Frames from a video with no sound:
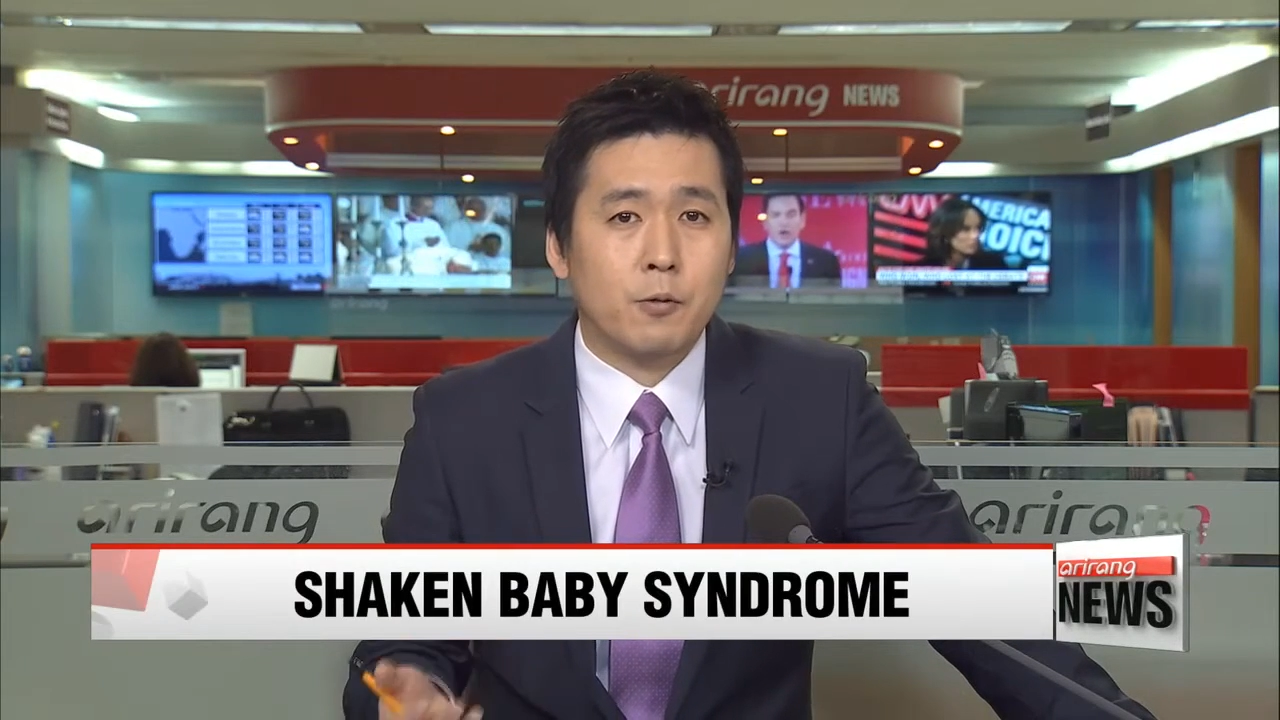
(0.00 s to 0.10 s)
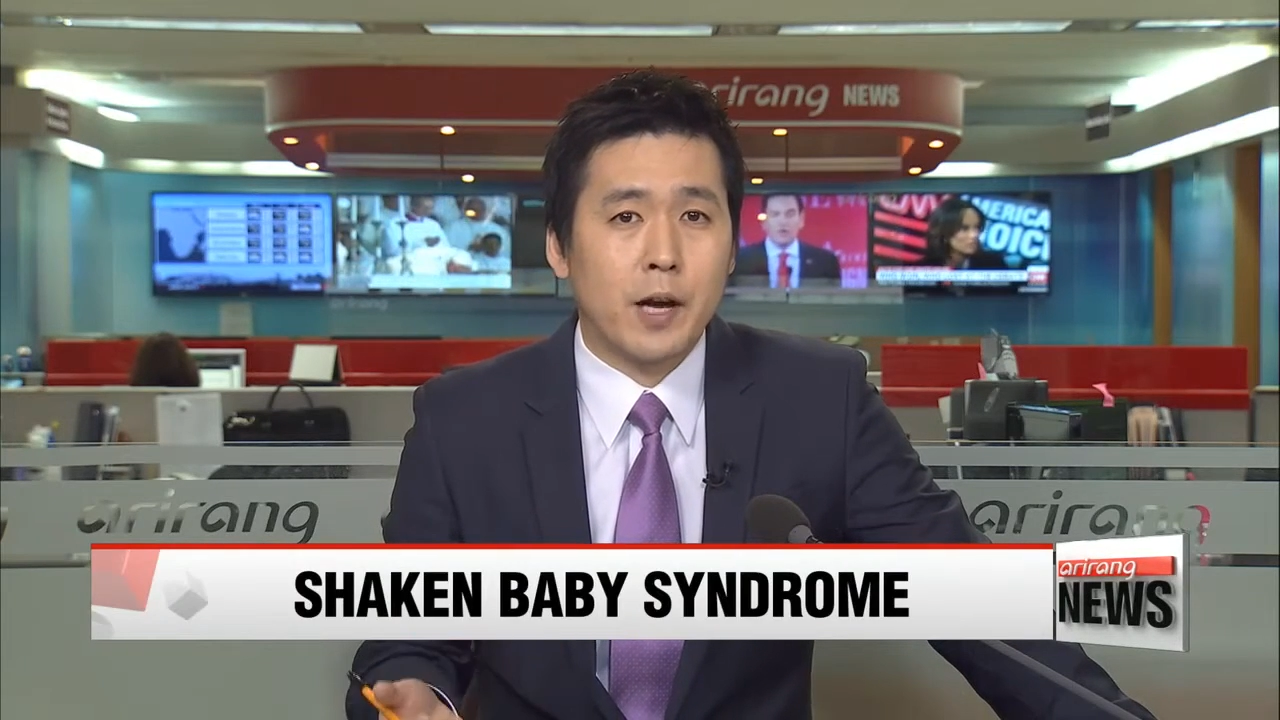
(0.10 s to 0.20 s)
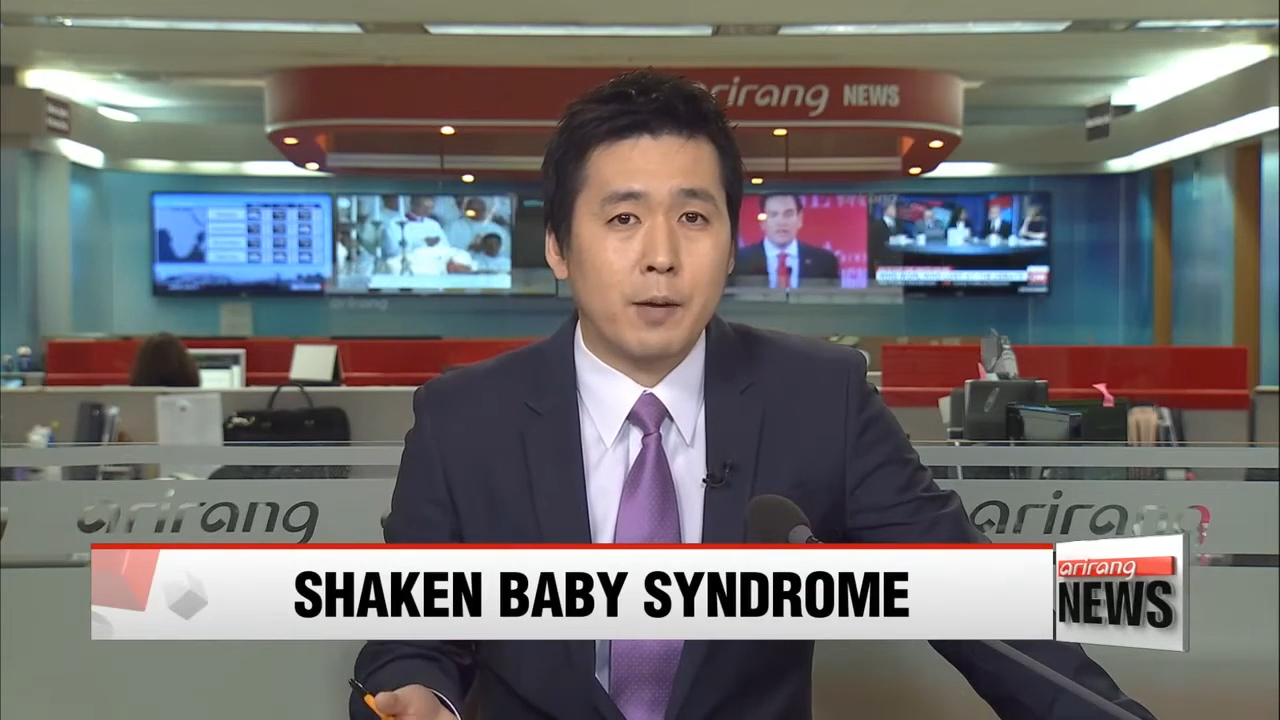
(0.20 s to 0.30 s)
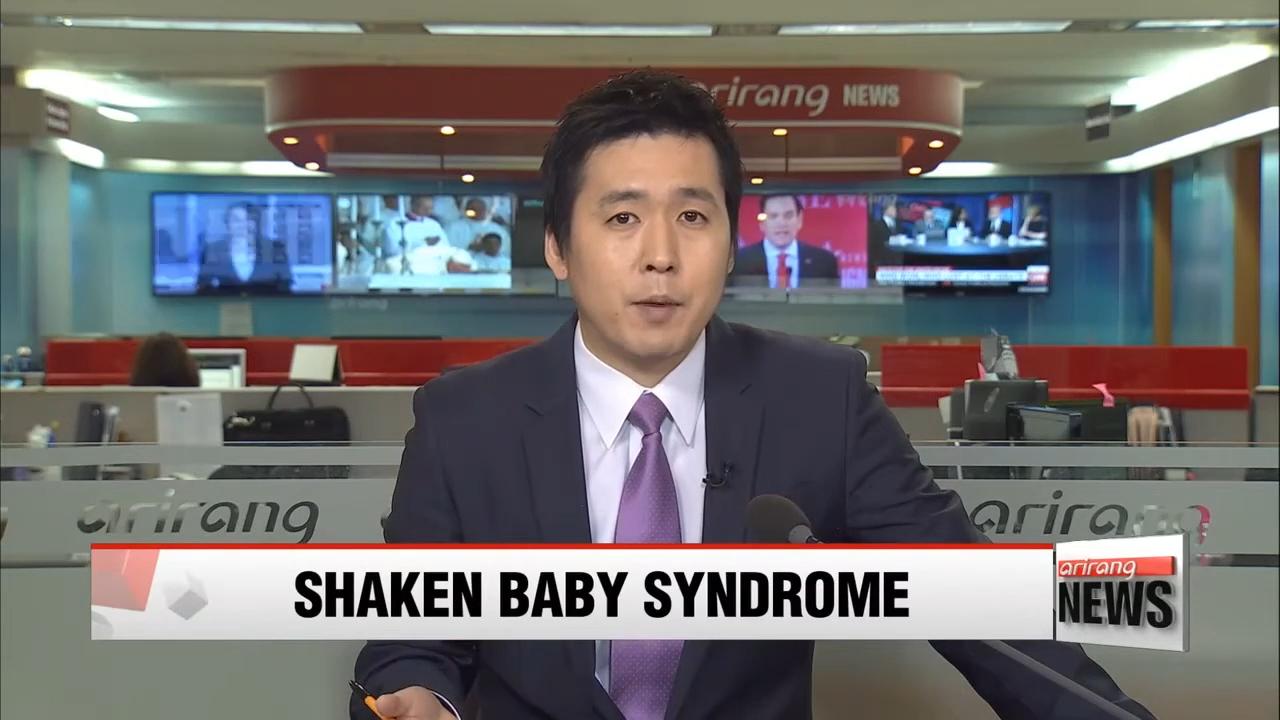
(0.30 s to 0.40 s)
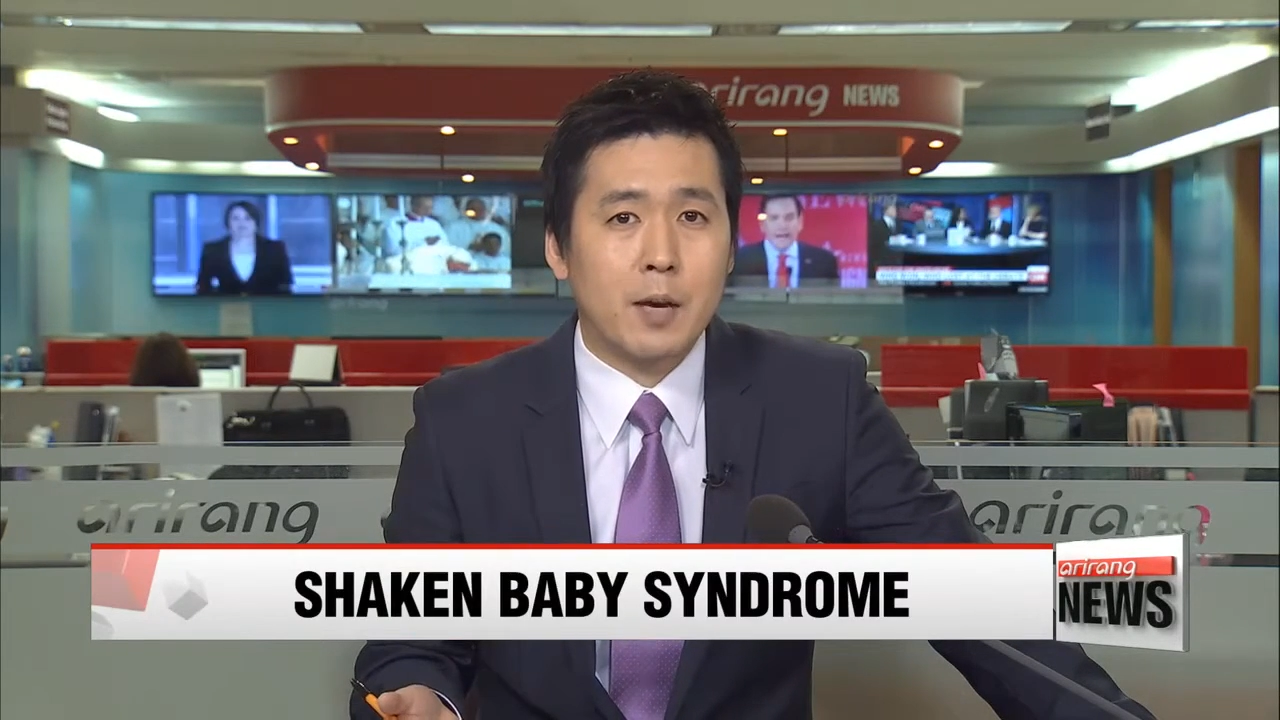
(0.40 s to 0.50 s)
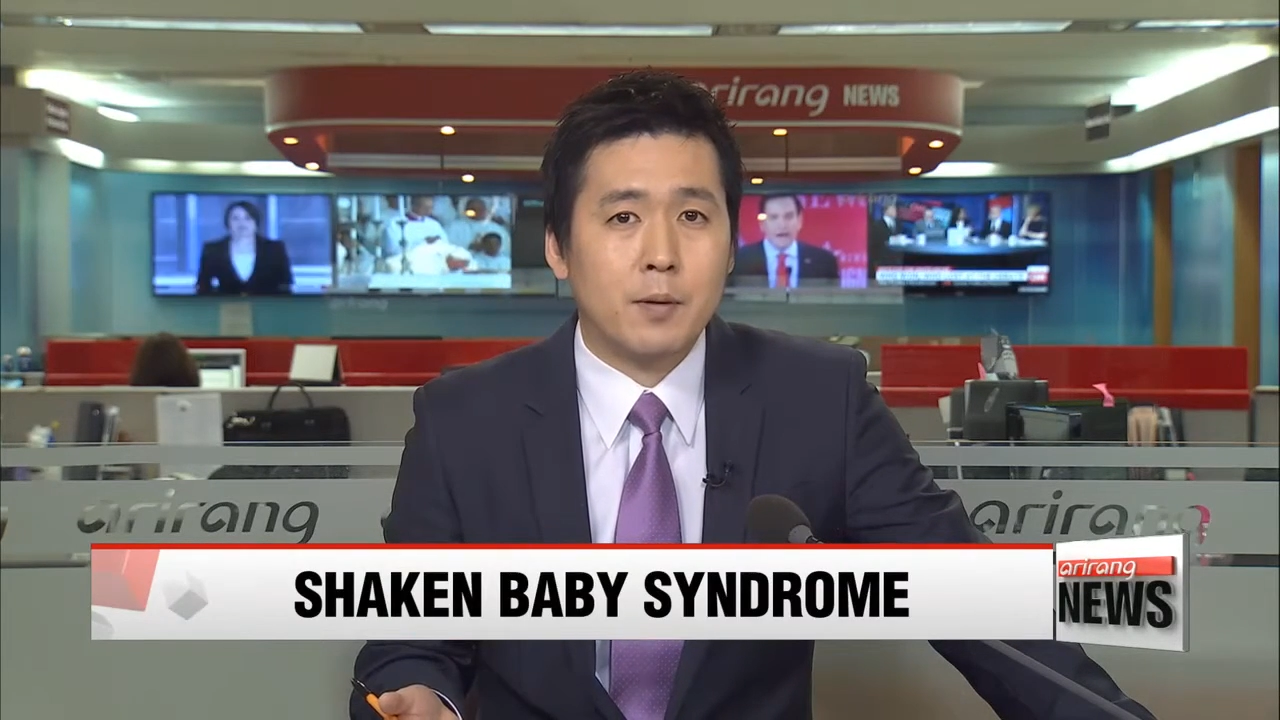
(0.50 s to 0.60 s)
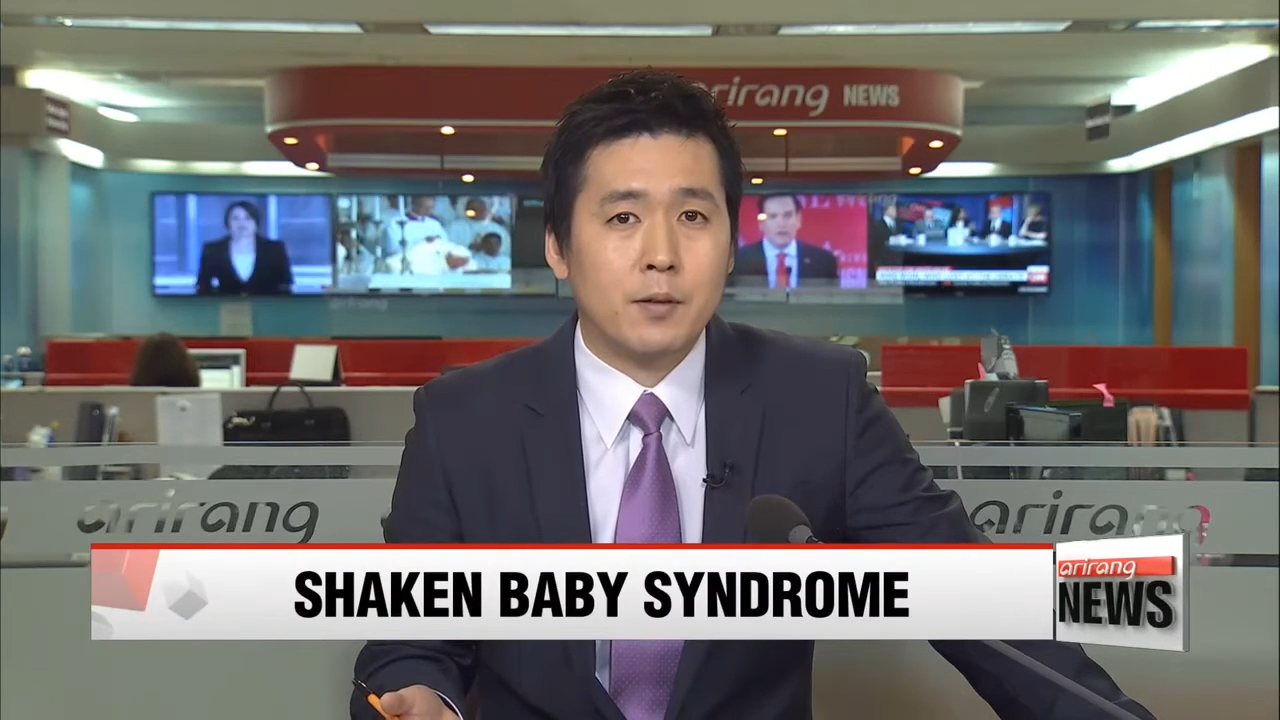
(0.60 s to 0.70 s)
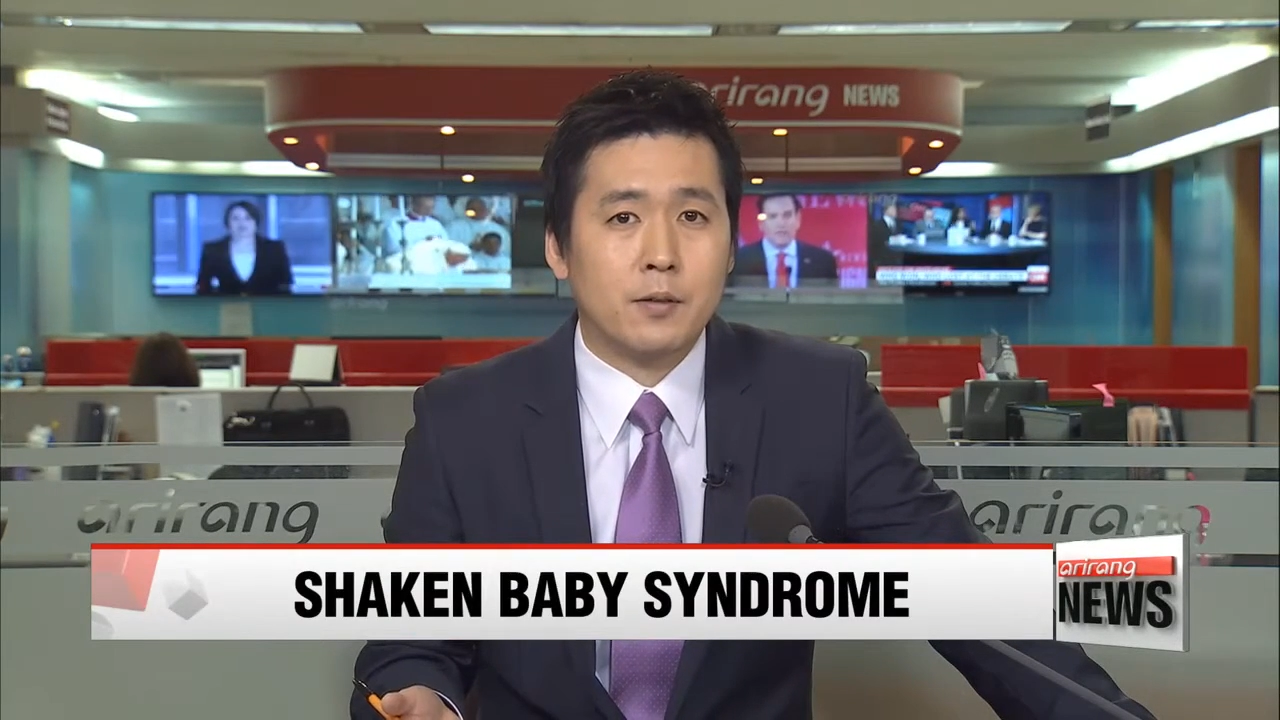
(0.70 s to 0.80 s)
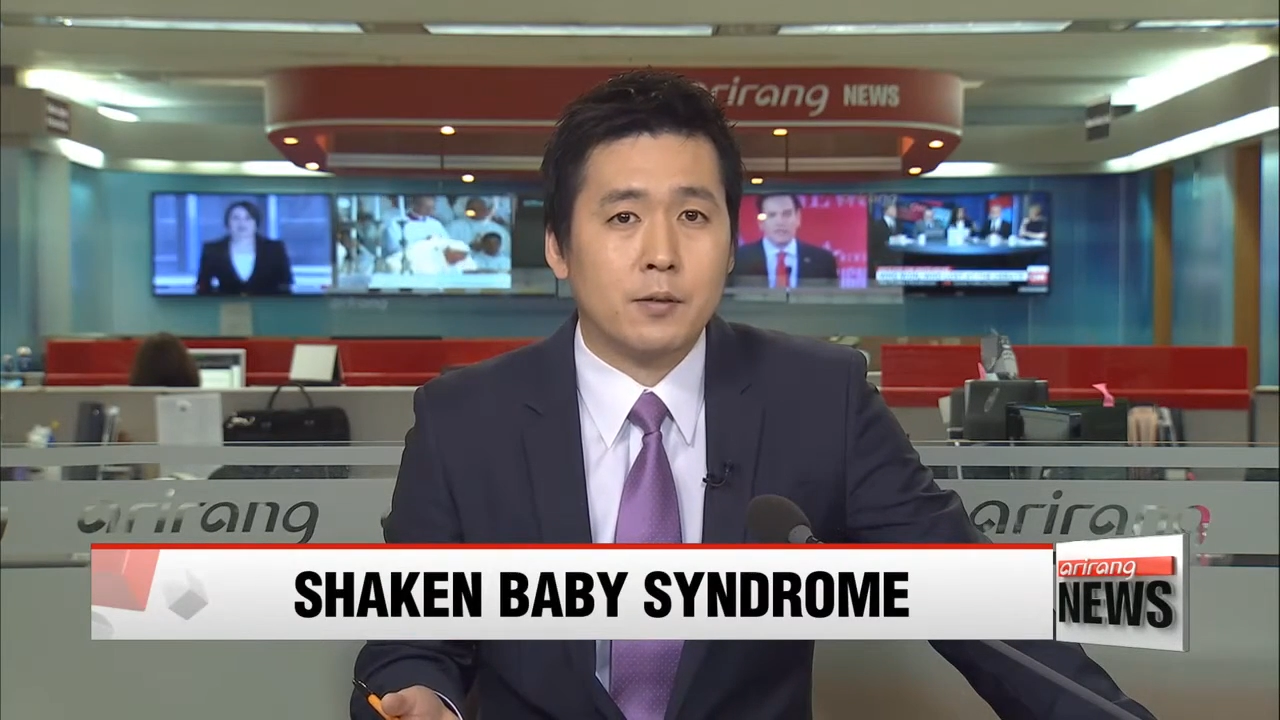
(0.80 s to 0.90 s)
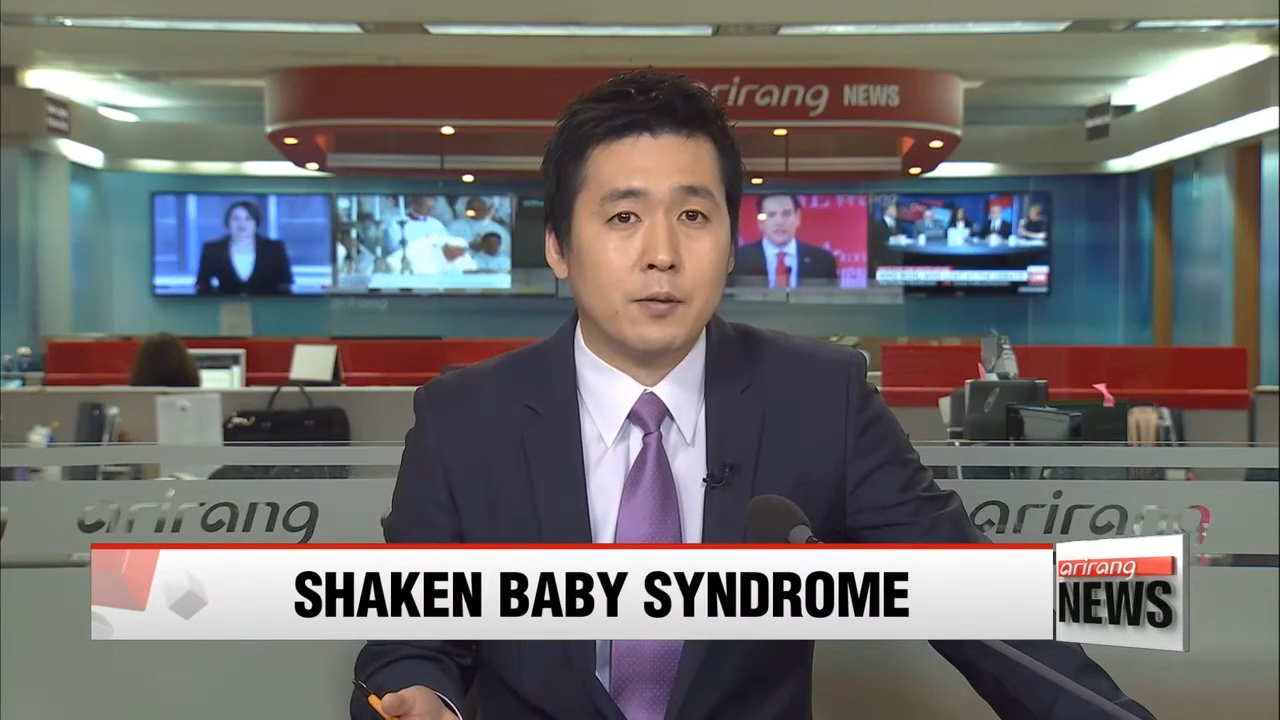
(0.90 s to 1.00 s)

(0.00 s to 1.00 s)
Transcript: crying baby